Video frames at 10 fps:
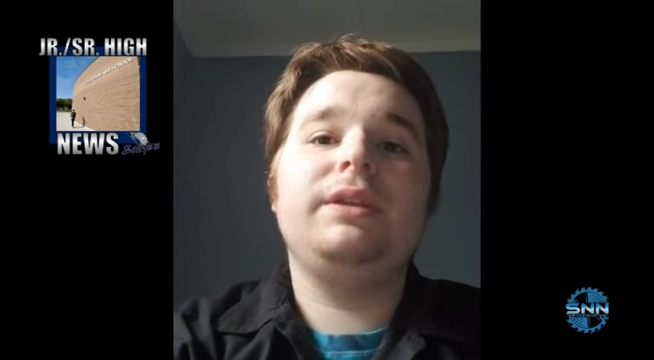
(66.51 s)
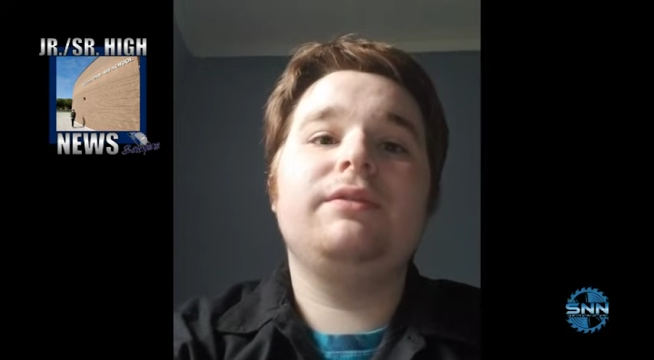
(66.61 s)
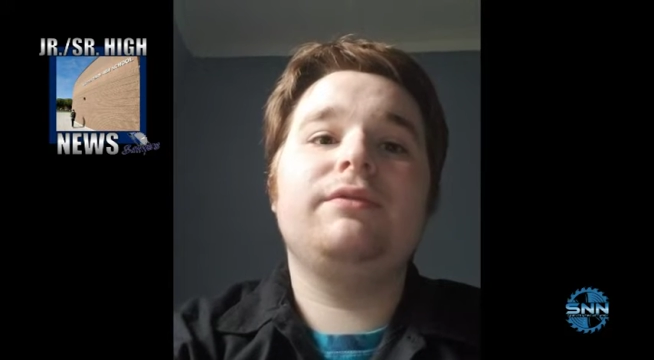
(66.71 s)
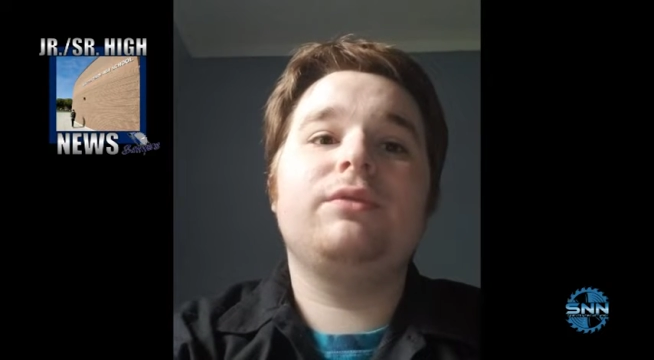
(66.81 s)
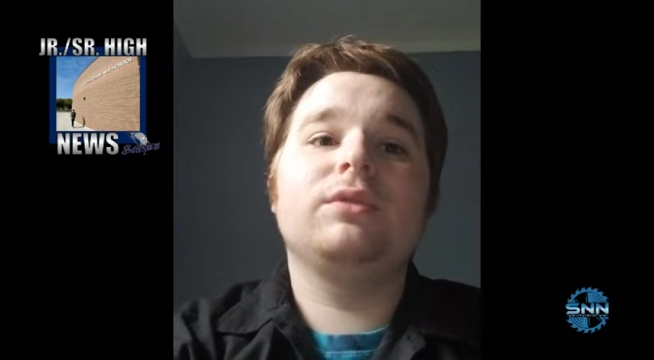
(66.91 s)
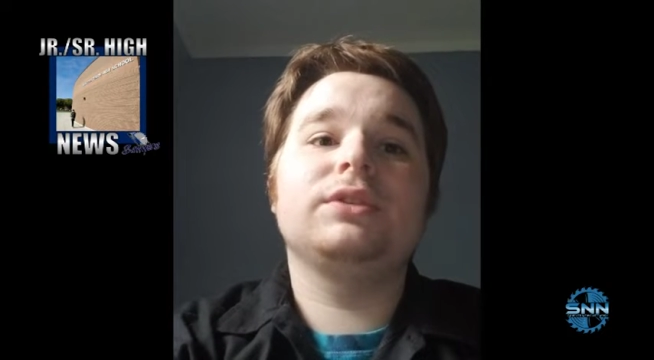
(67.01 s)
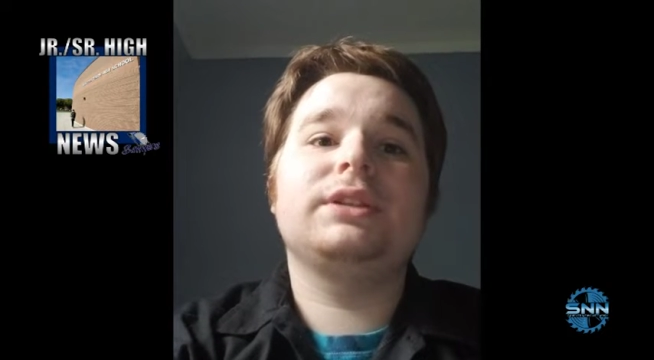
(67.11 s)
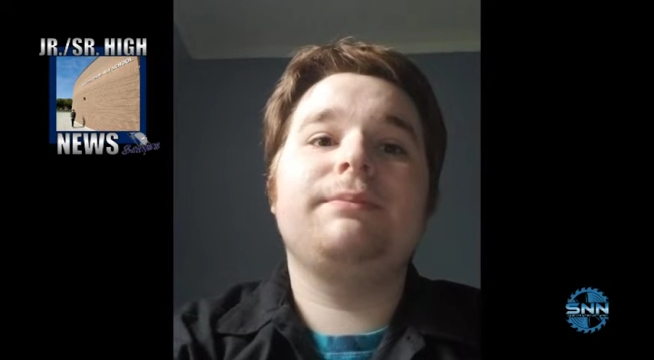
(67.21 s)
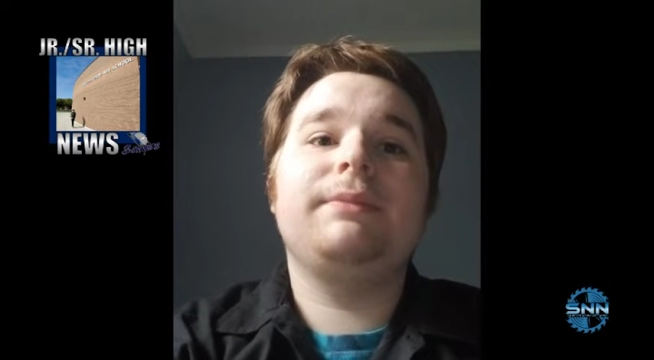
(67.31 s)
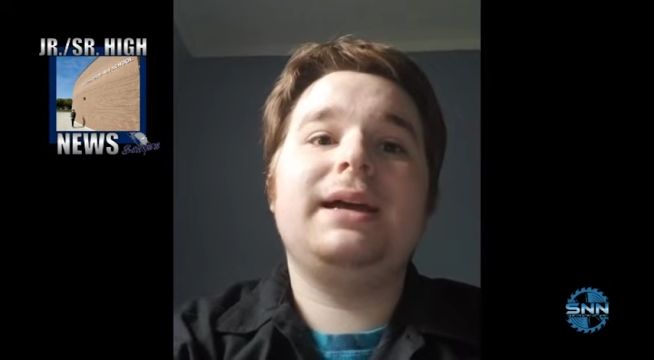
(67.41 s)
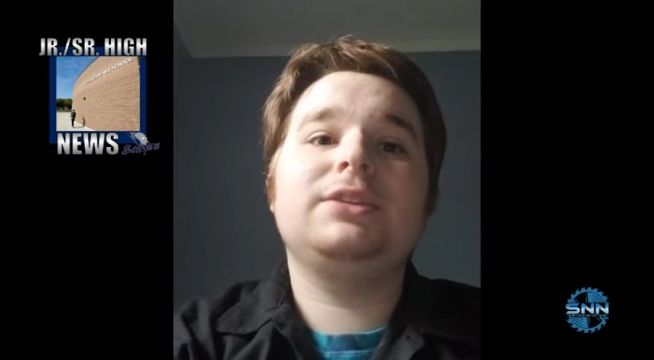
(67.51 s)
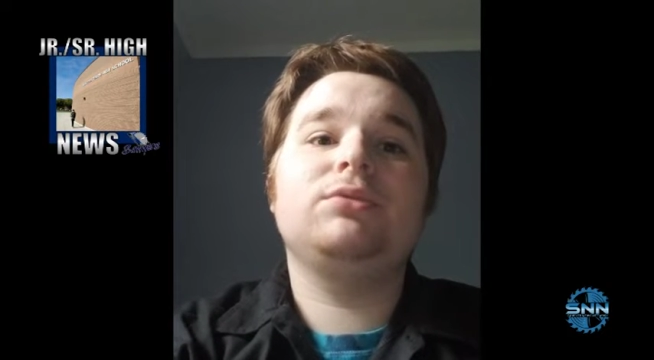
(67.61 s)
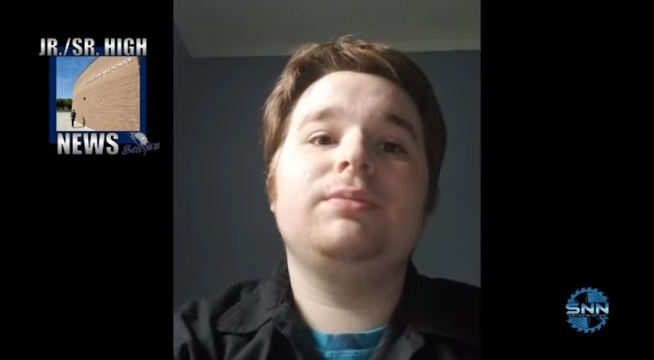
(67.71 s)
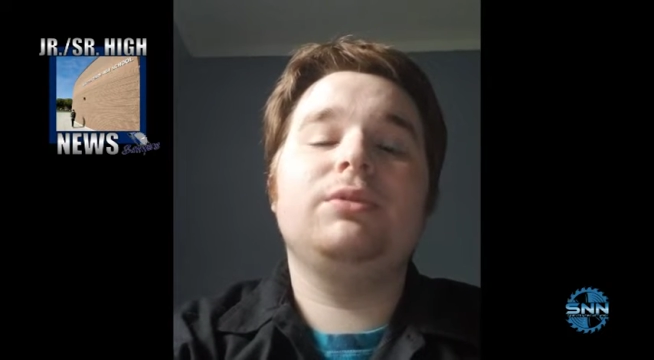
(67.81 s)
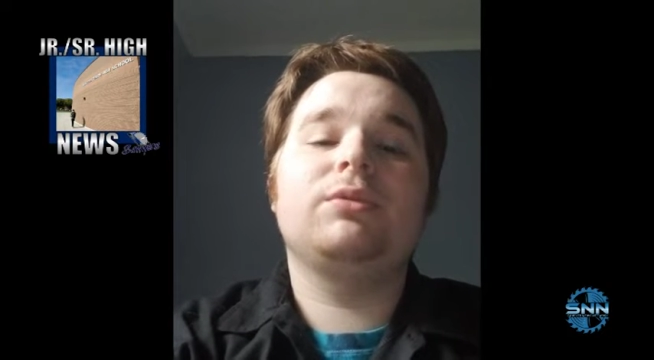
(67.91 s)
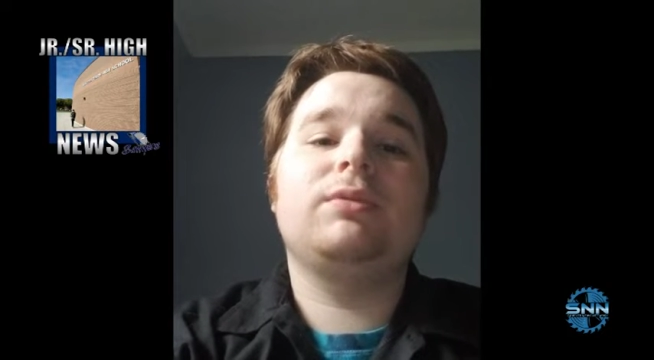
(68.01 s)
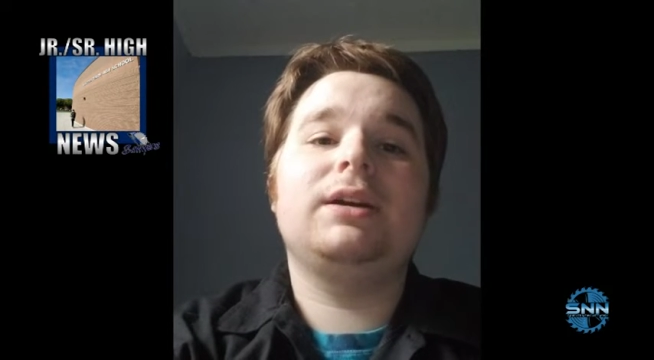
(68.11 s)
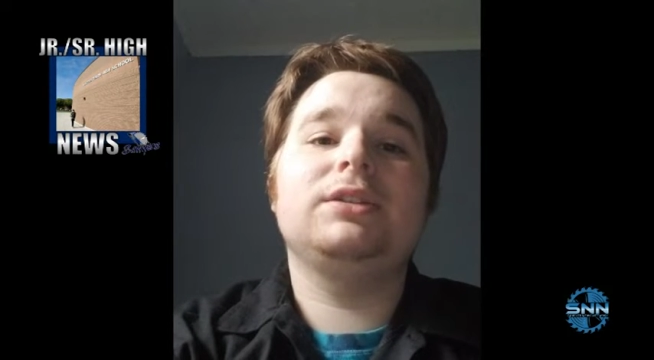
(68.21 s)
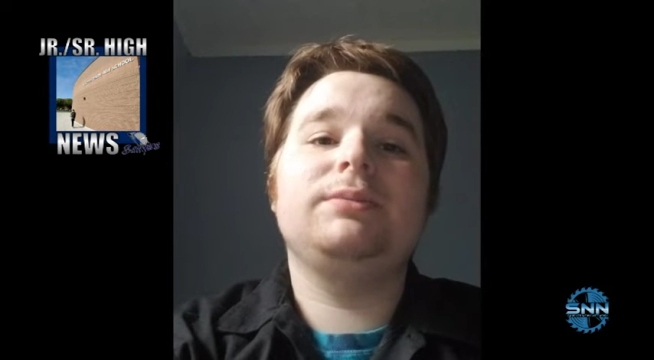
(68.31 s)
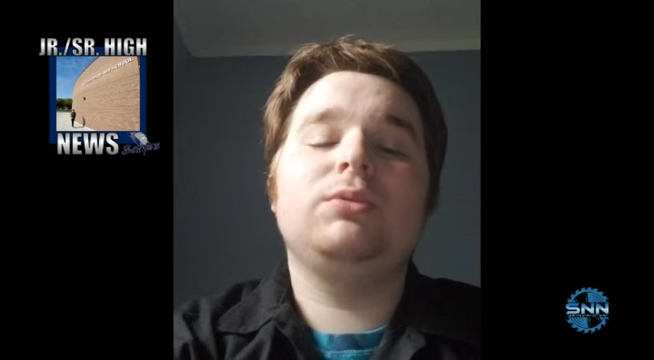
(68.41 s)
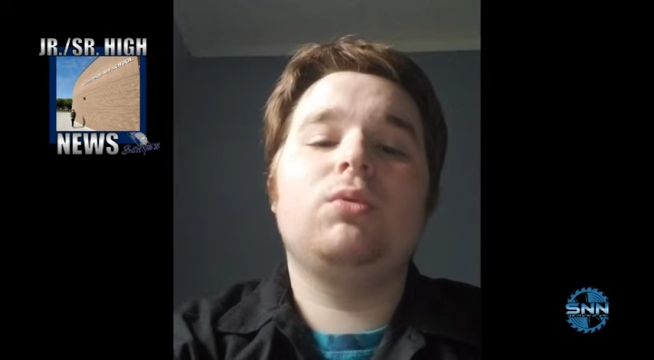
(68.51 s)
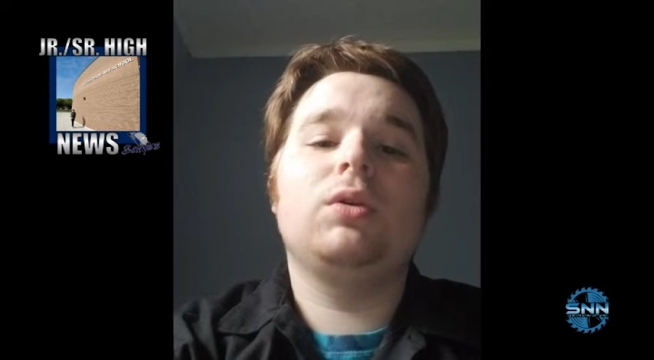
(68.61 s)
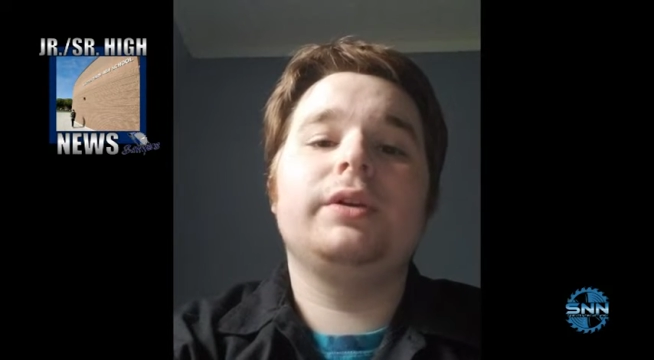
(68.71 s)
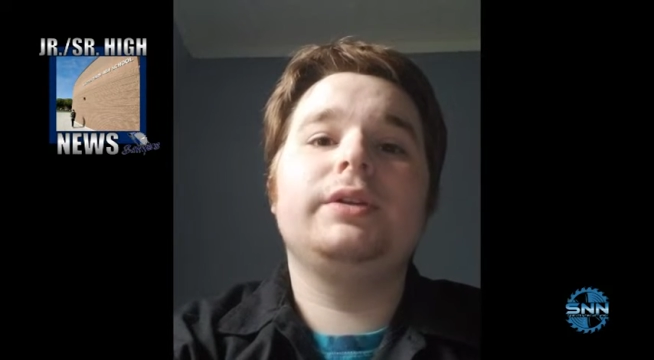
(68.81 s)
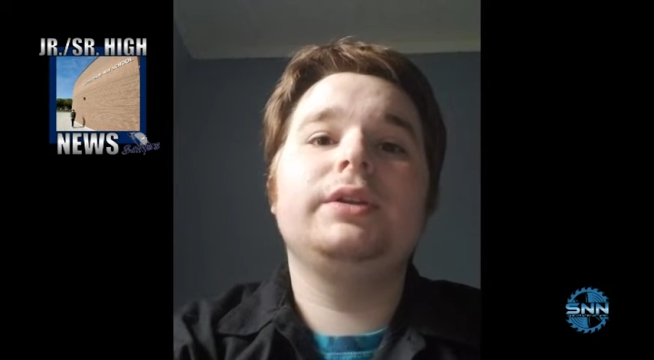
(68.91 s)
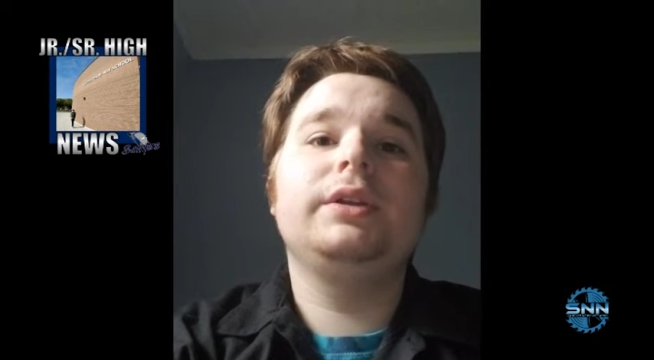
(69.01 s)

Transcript: enforced and masks will be required to be worn.